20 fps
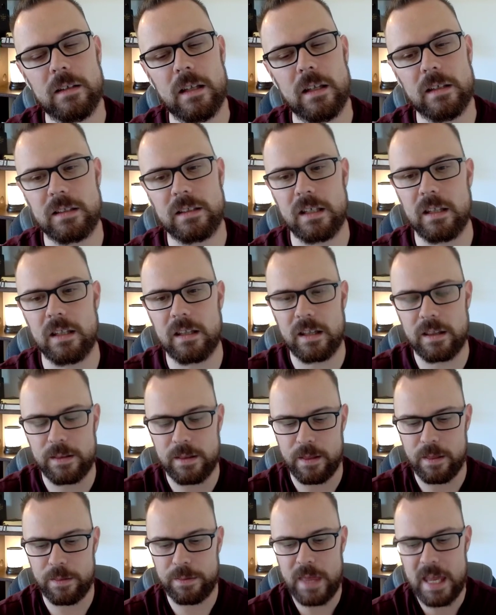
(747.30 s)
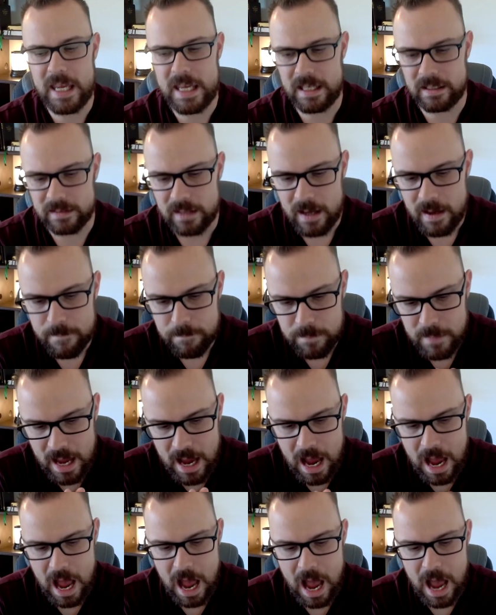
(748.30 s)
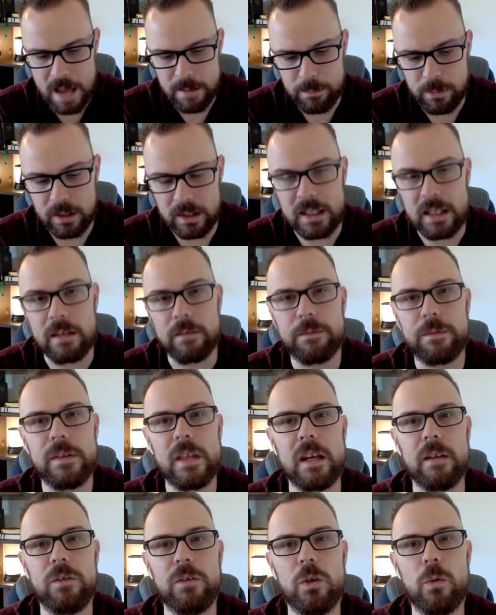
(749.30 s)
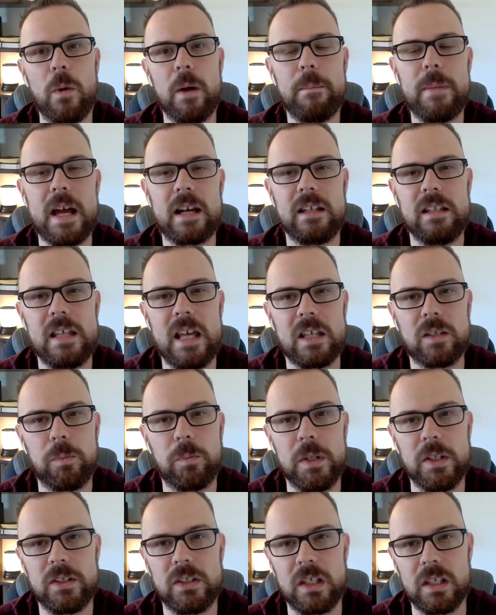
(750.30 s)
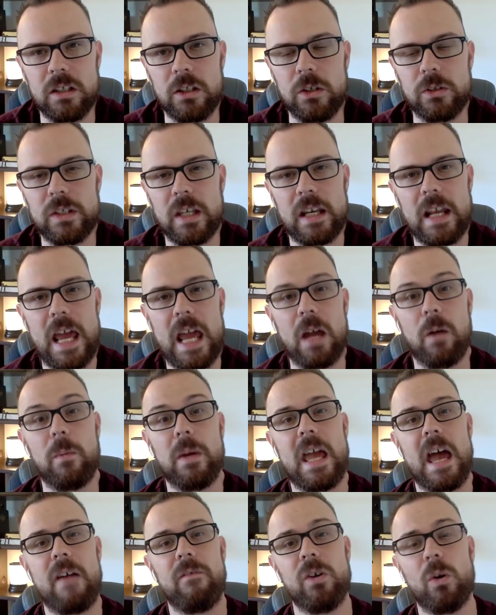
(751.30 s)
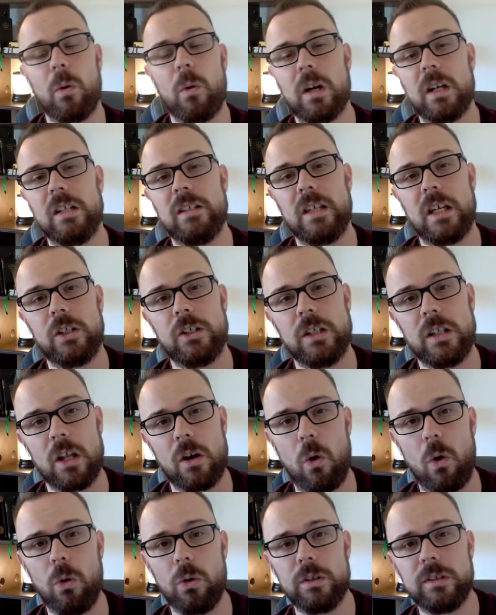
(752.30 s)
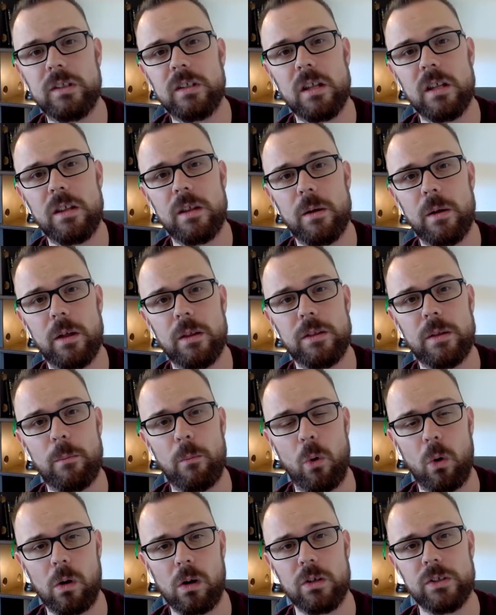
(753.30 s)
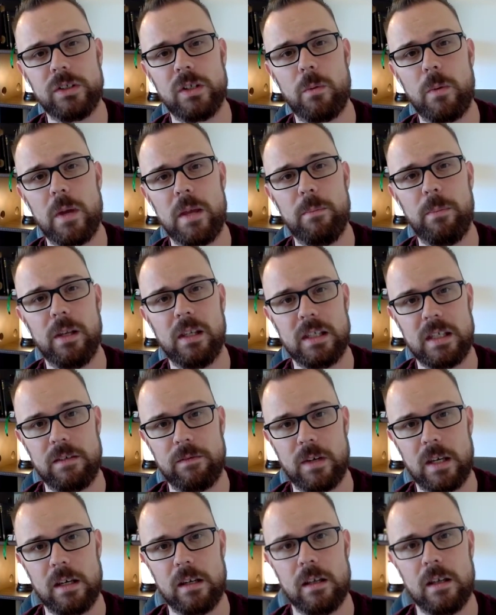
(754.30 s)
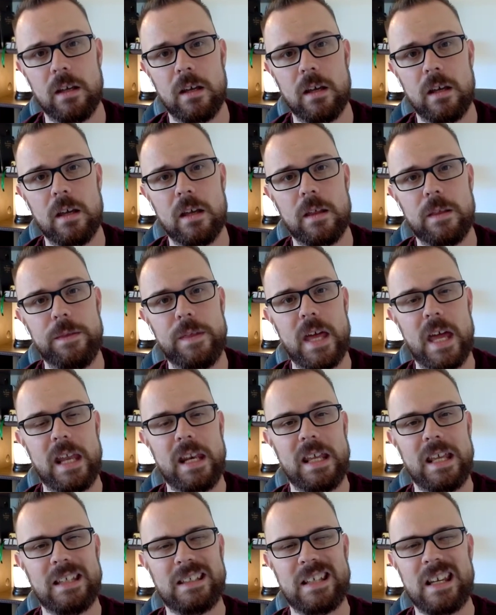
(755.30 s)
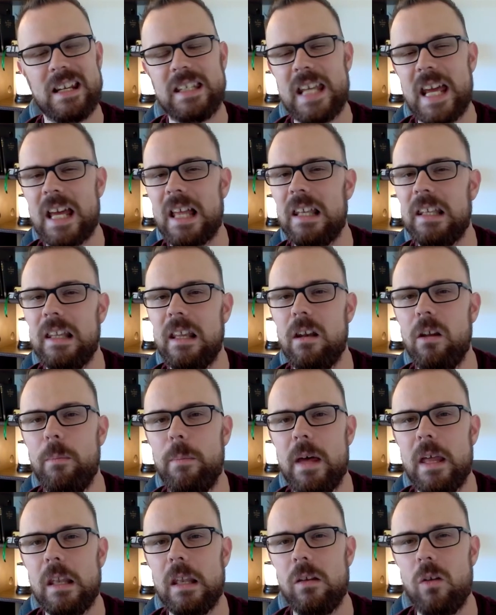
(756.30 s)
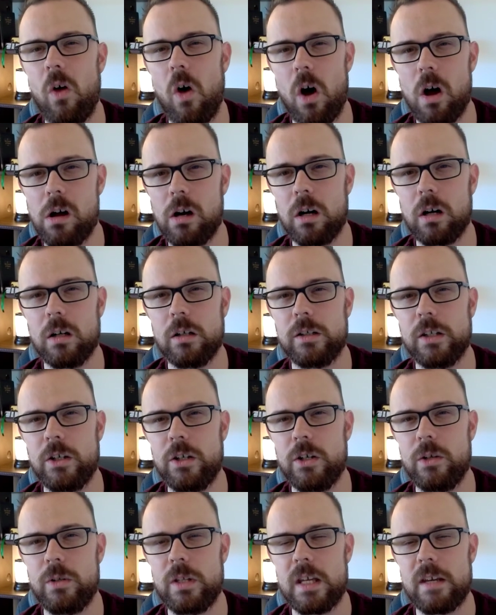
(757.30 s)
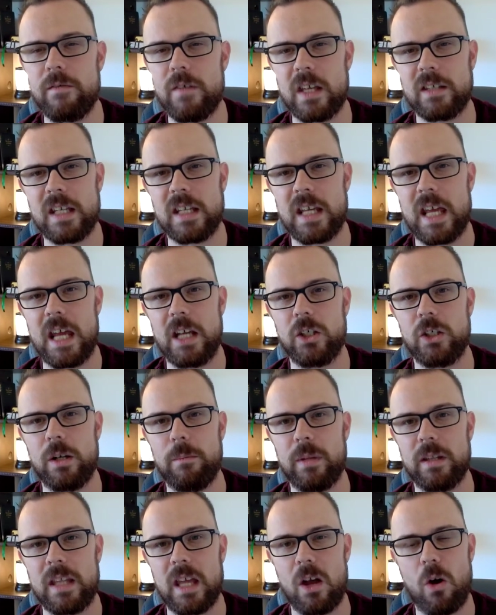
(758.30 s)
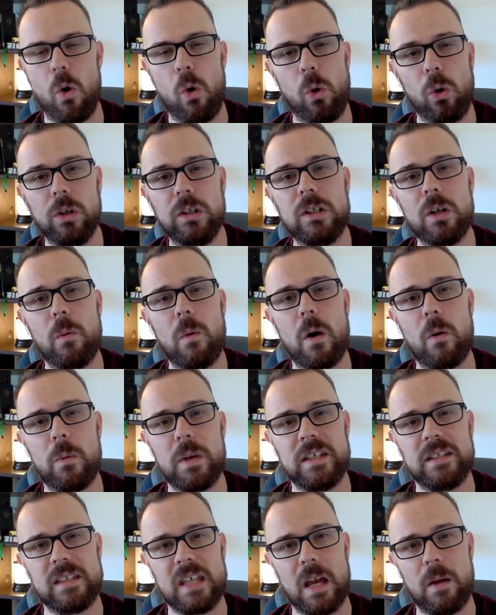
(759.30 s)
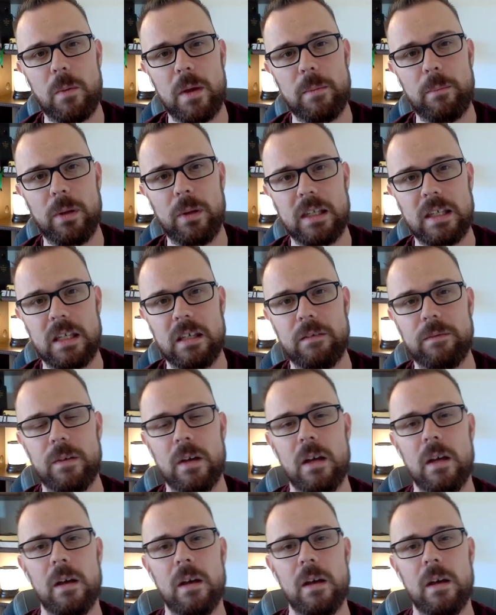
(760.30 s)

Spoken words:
the thing is, I believe that if you went back to the SBC and you said, hey, we have an organization that holds to the morals that we believe in, that is going to take a little bit longer to do the investigation, but they hold to what we say we believe.